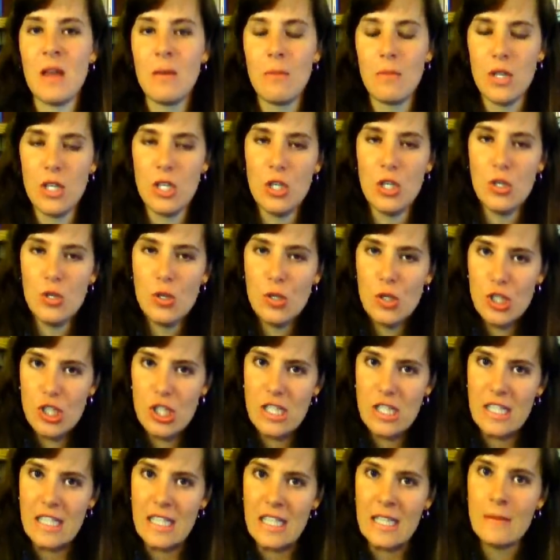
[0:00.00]
But
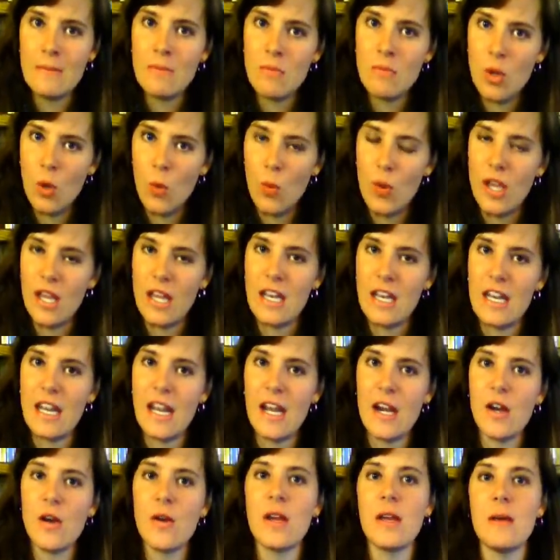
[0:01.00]
usually, we can
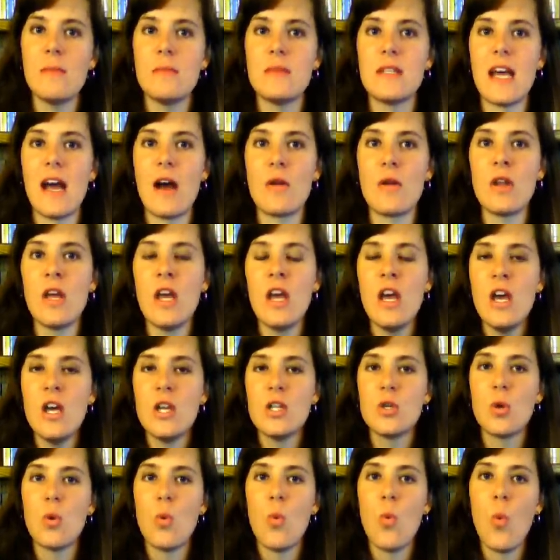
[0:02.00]
narrow him down
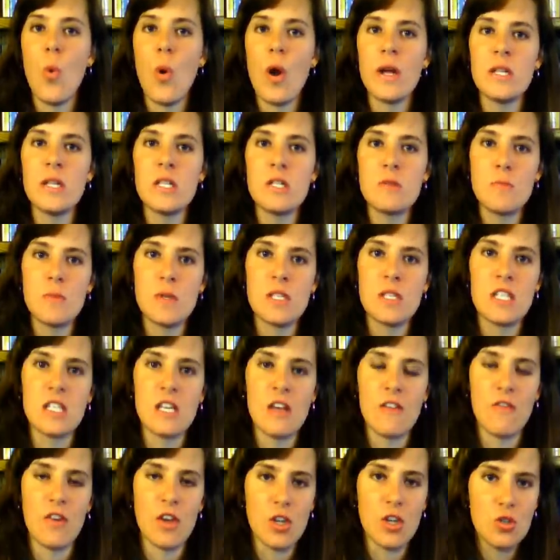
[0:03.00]
to one
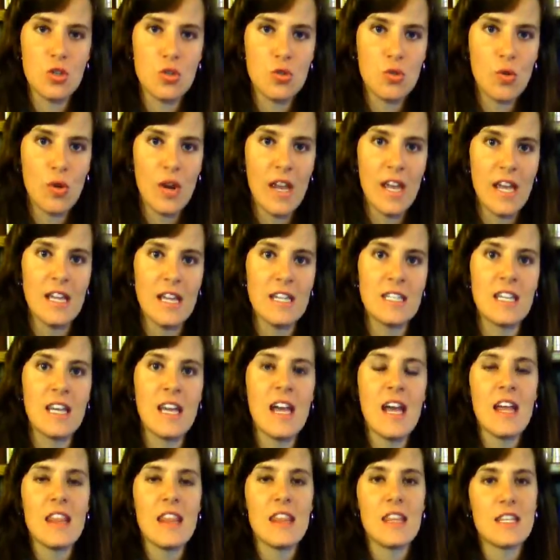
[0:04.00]
specific trait
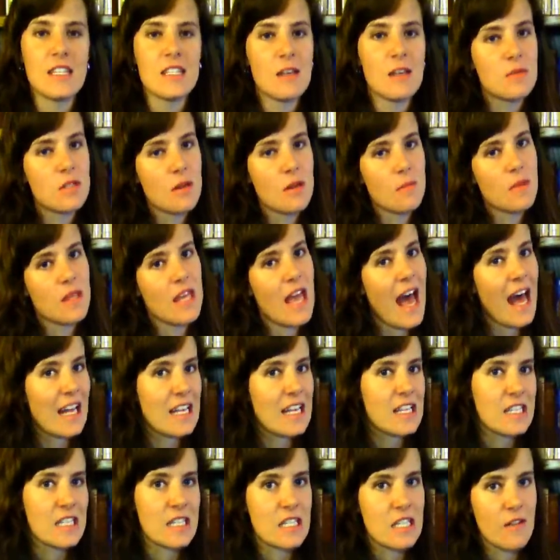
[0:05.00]
that sums up the
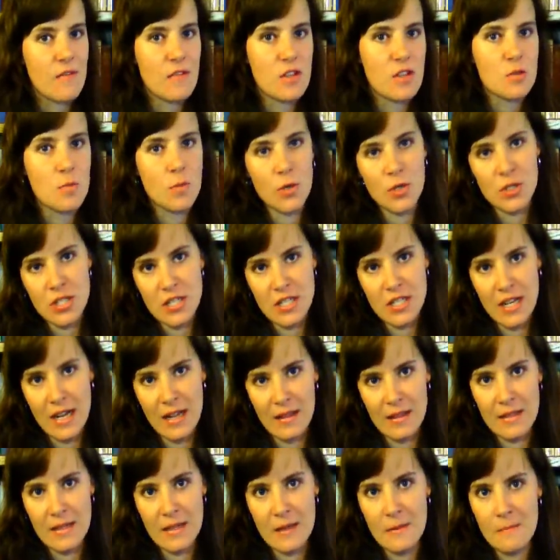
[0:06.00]
essence of his
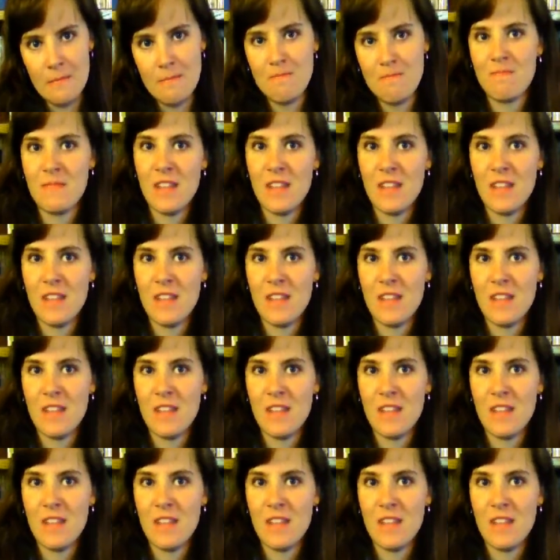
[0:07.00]
personality.